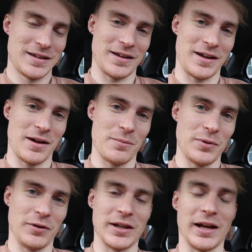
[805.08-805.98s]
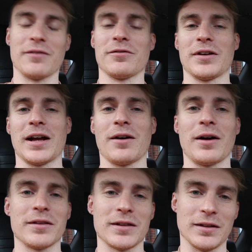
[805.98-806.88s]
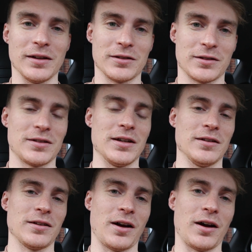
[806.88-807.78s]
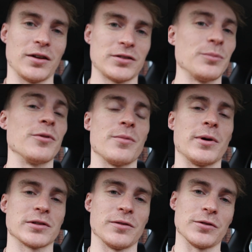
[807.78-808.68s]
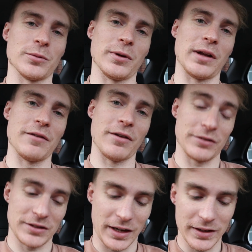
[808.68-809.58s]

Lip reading: But yeah, for now, I think these seats are some of the most comfortable I've ever sat